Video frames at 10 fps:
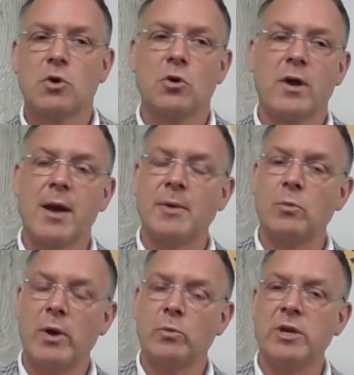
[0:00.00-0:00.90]
program
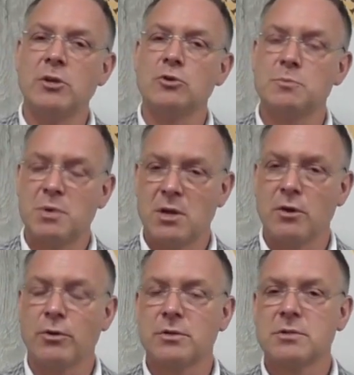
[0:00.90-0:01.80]
and when we use
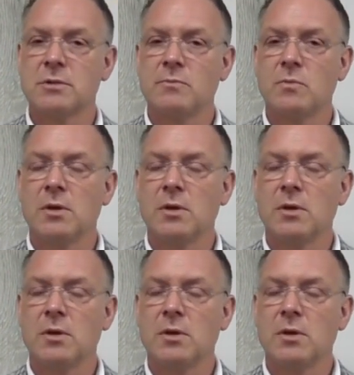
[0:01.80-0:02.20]
peers,